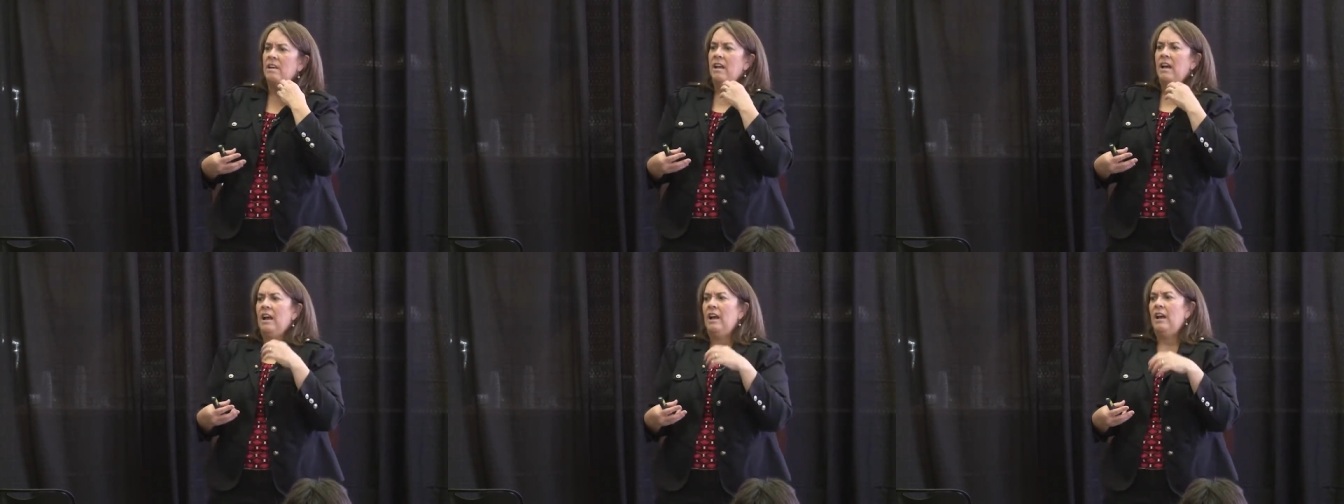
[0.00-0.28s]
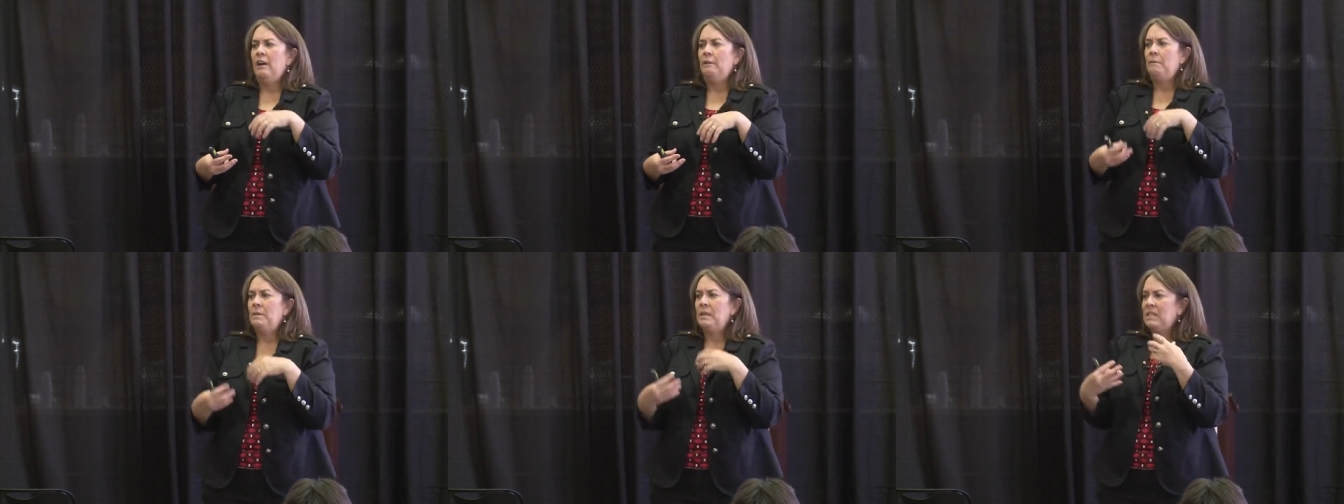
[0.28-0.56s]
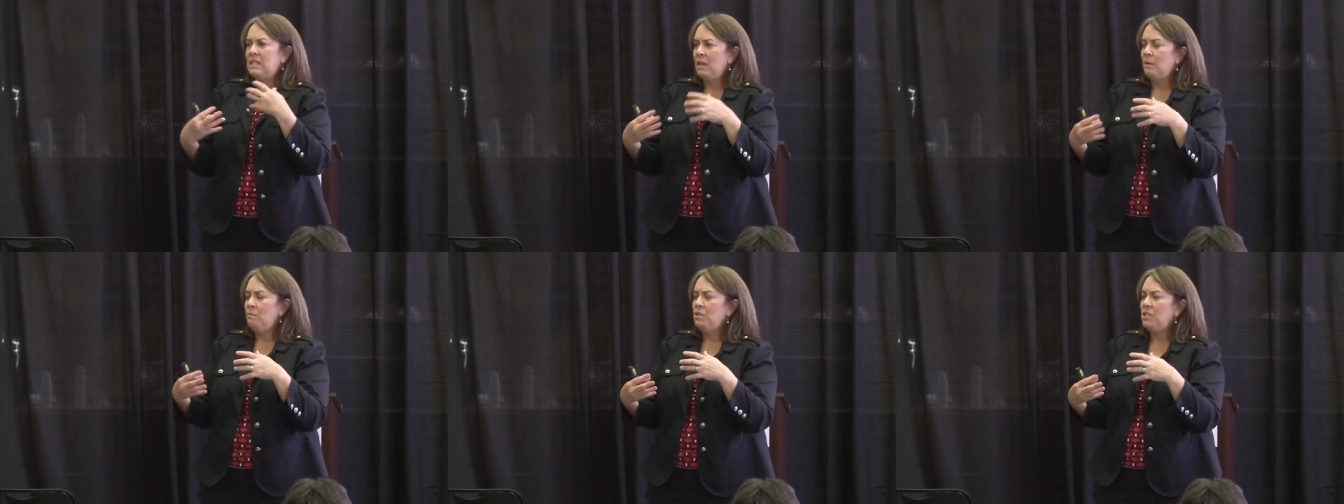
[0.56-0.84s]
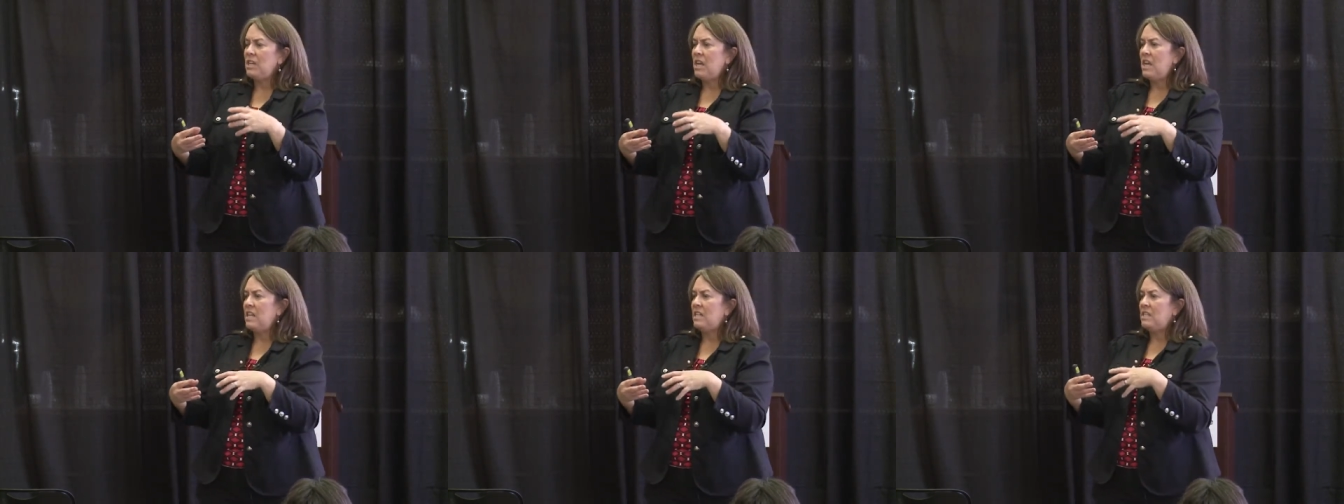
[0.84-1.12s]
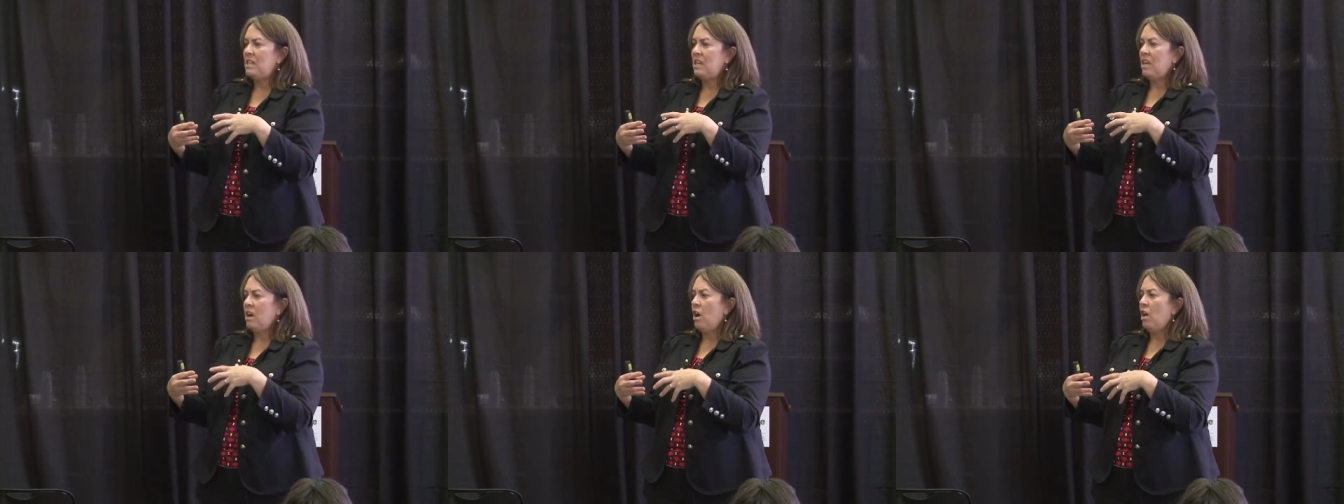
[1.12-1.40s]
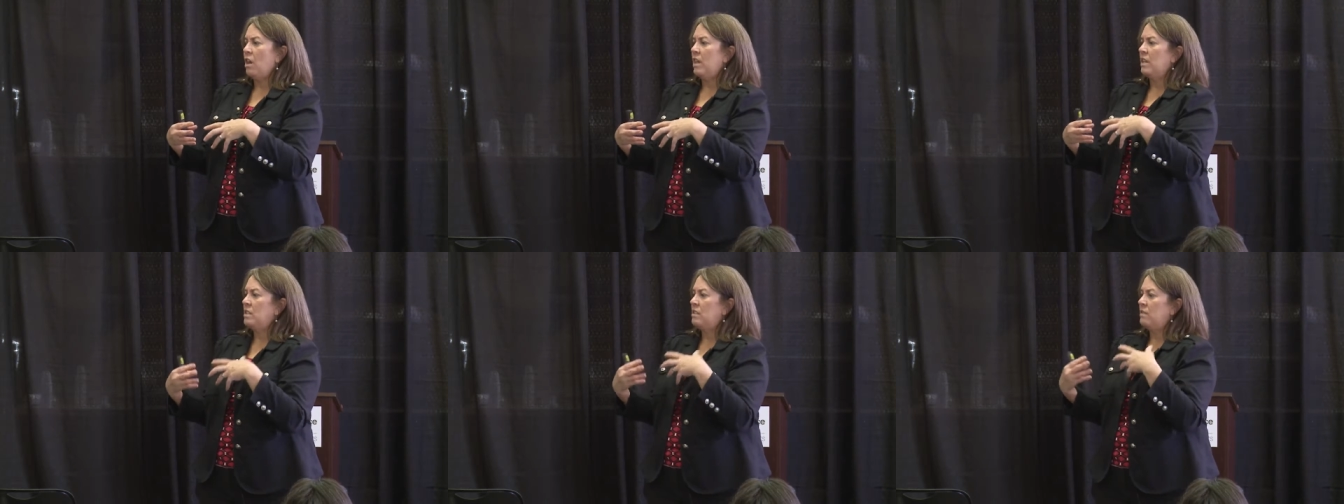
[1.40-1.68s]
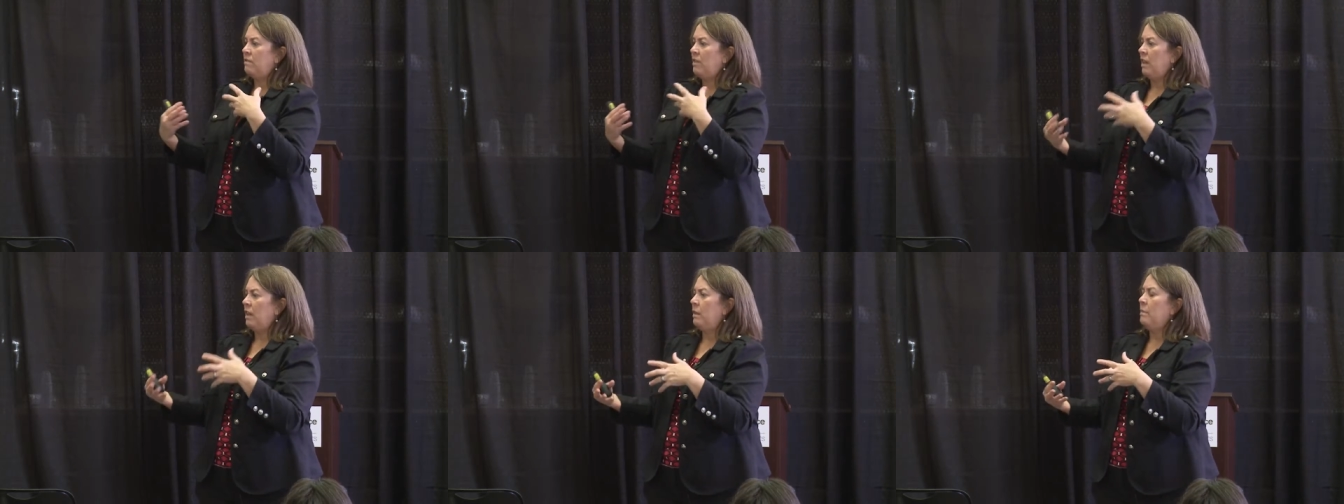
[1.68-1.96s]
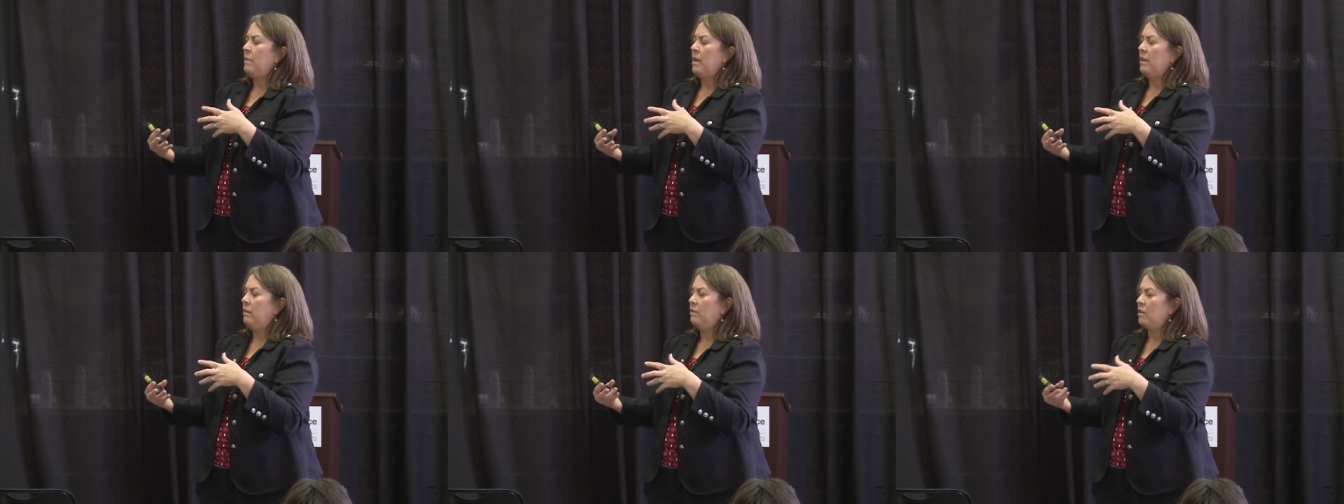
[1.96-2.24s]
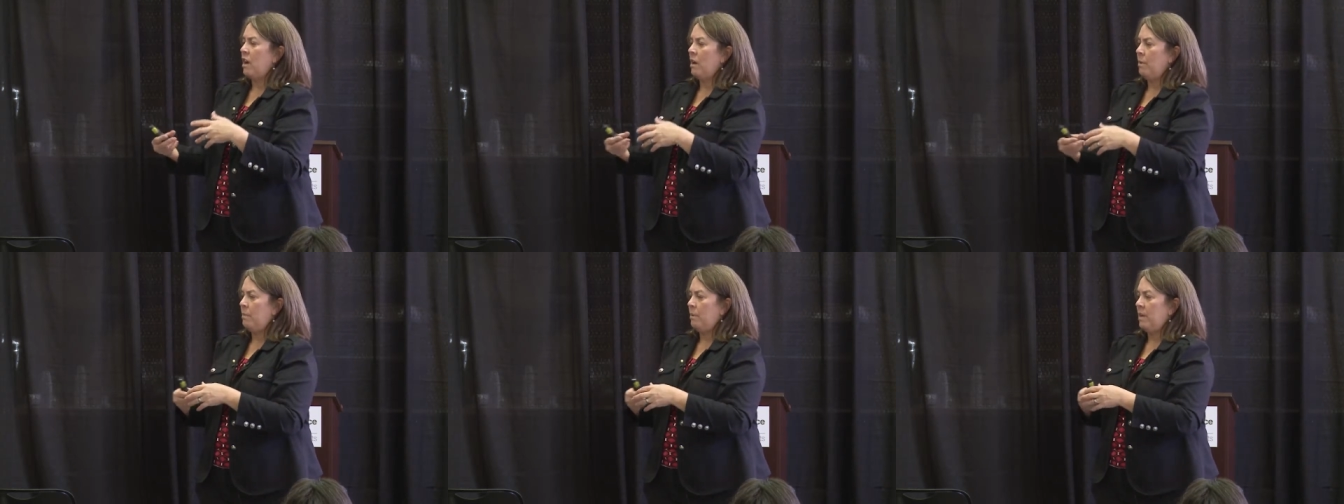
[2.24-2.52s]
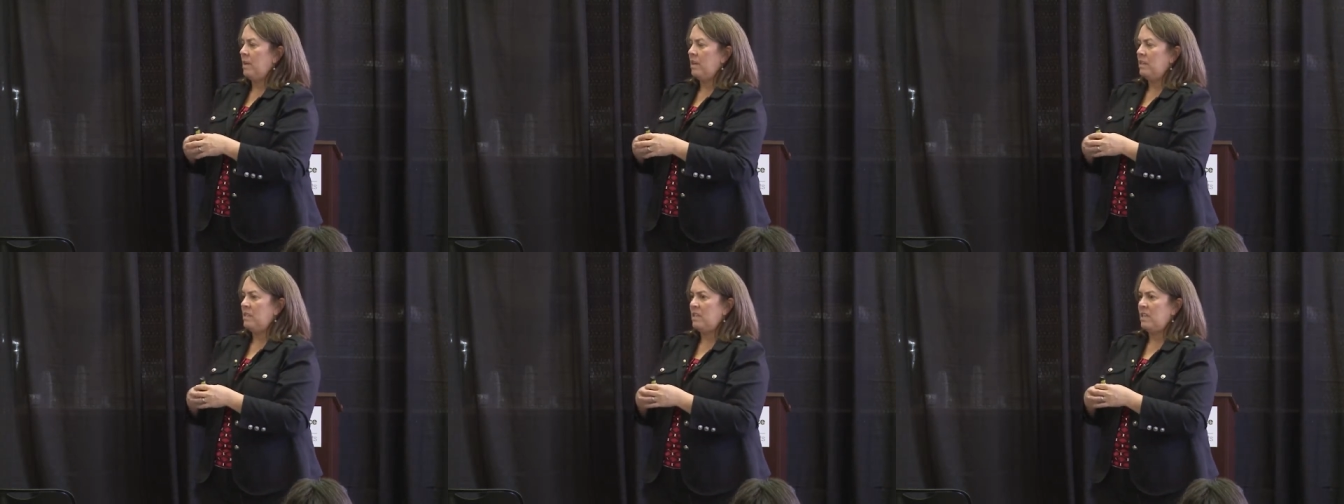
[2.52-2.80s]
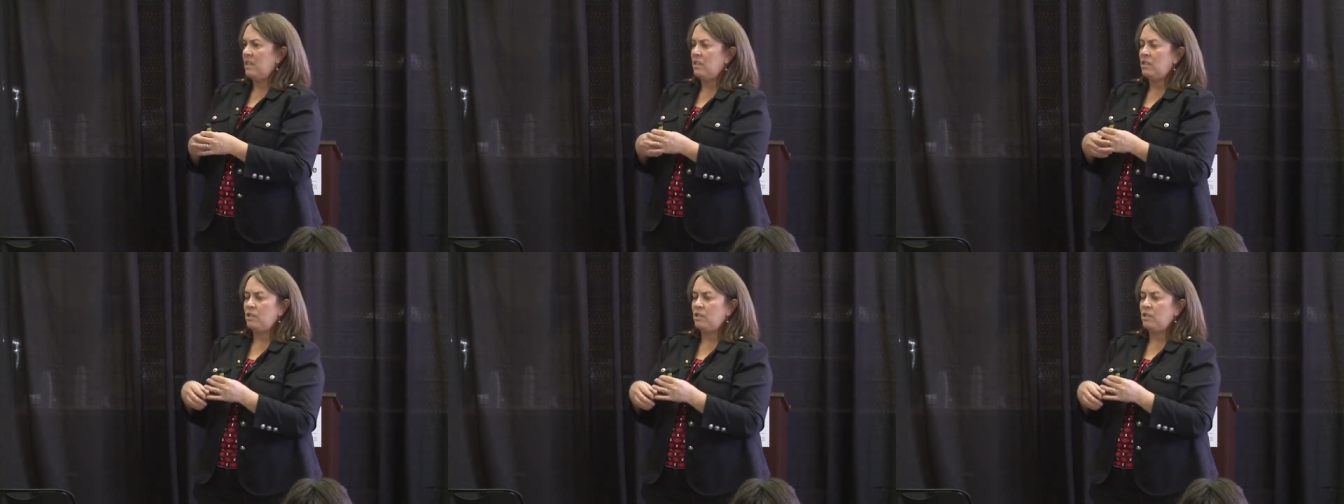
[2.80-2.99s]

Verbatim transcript: Um, in some states, they call it developmental competency.